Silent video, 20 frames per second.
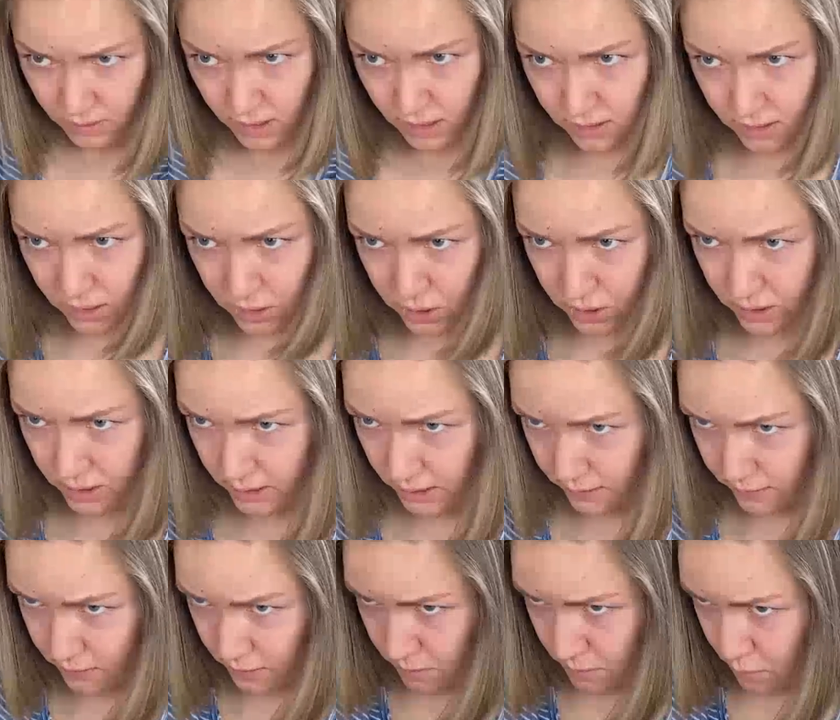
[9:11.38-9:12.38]
And then just to
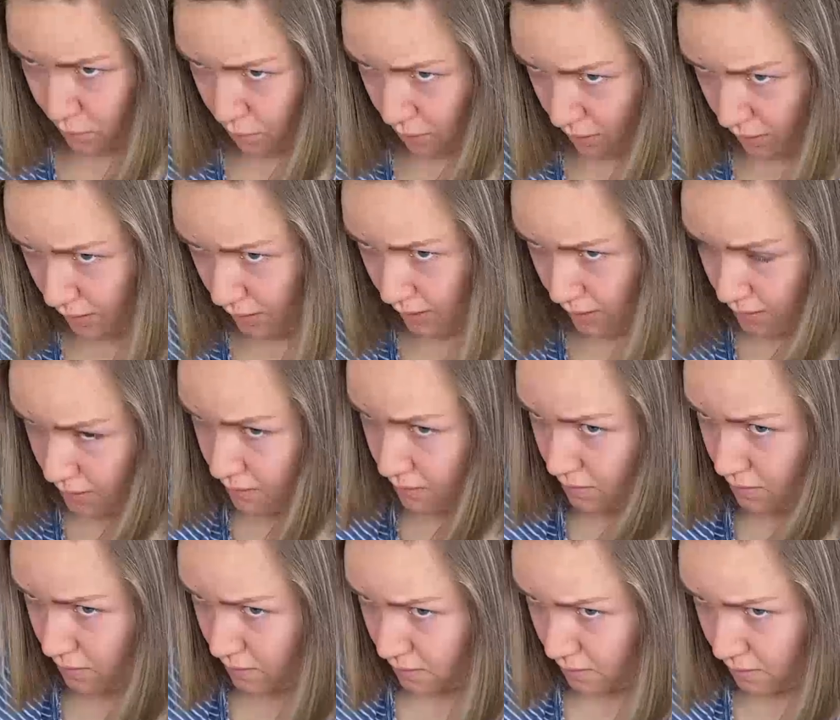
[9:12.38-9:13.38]
give some more
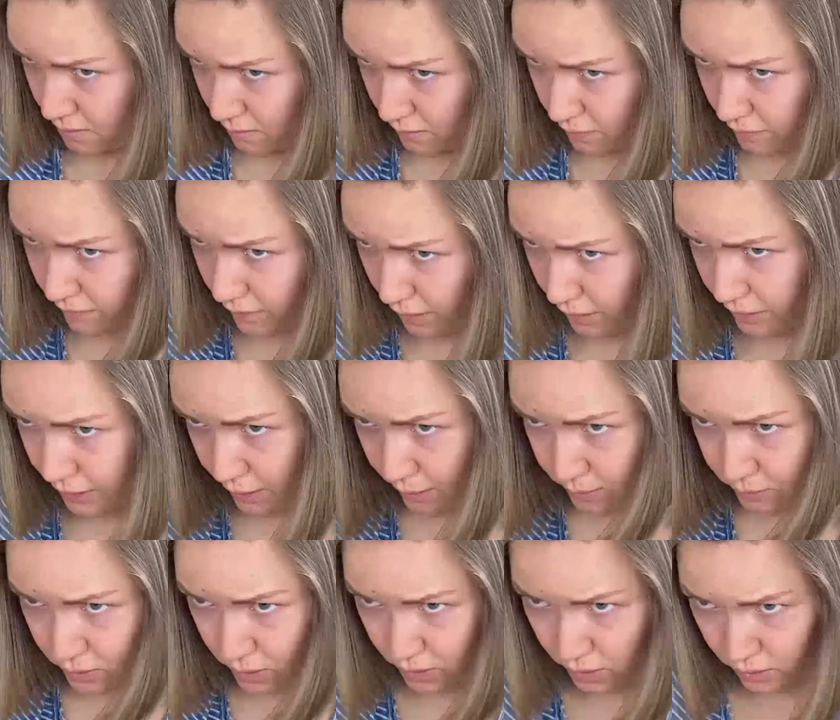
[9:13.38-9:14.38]

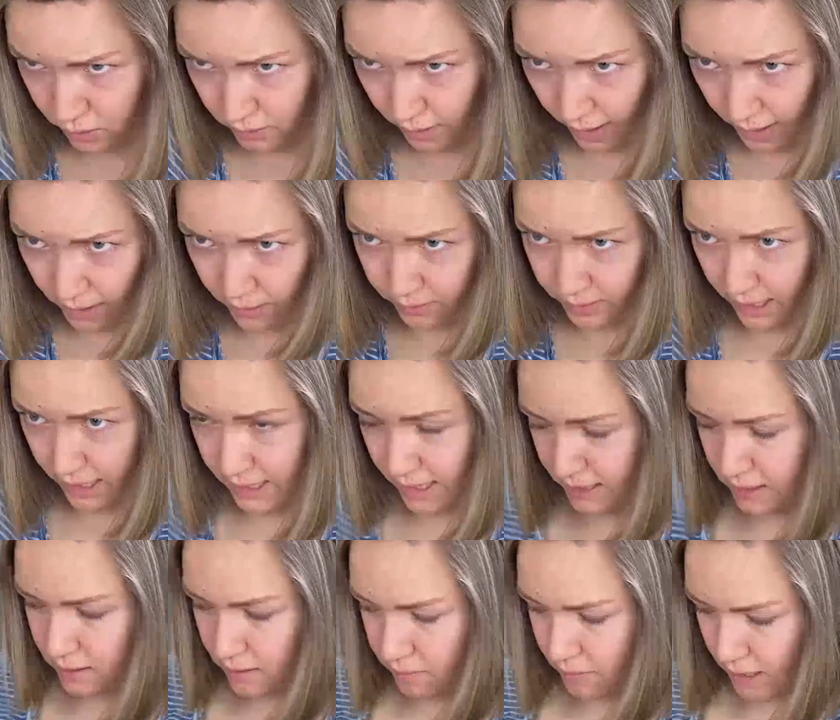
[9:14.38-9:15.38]
volume to the crown, I
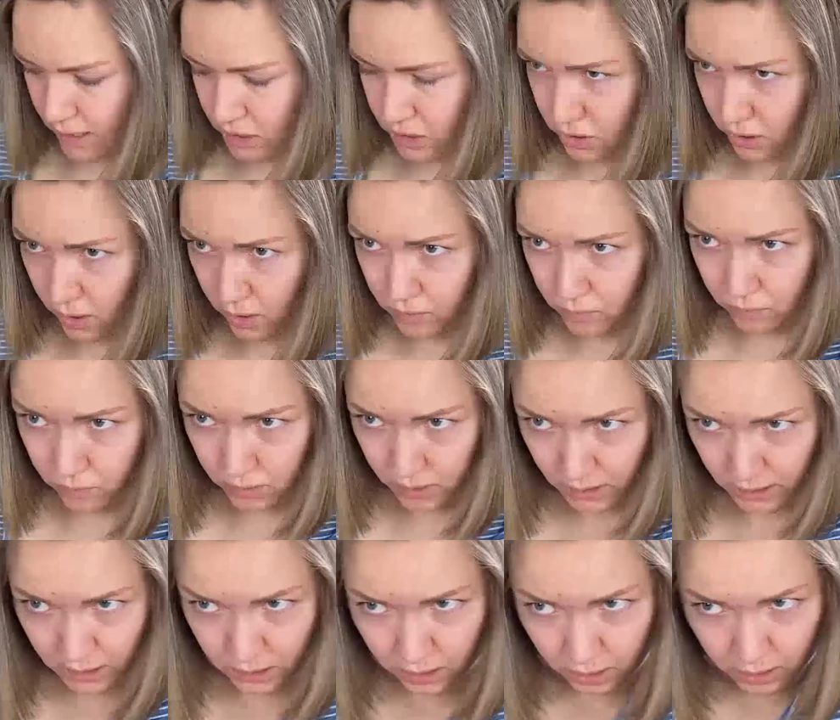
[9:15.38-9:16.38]
like to make sure and
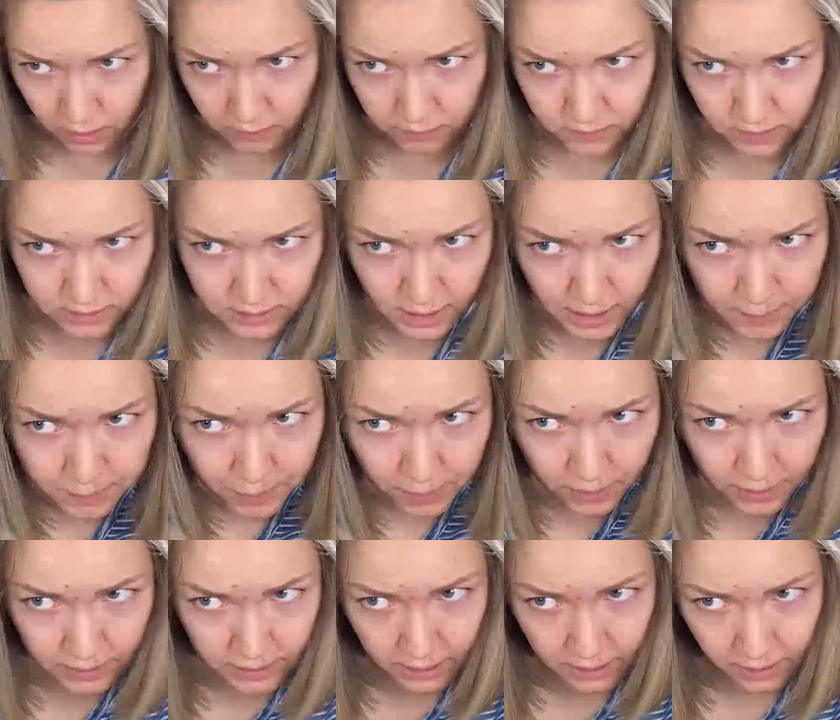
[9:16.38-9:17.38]
really curve the top
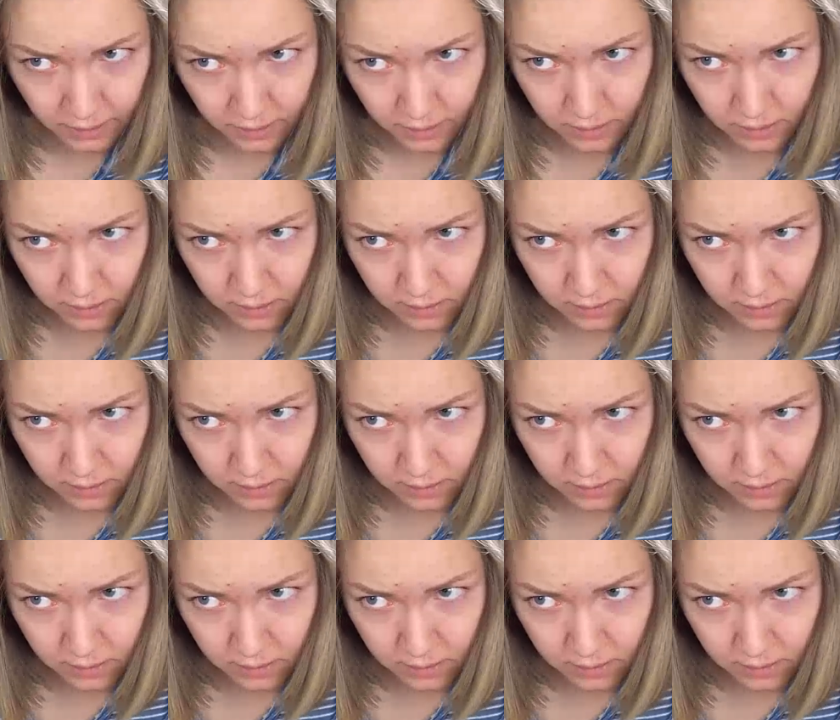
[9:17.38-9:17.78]
part here.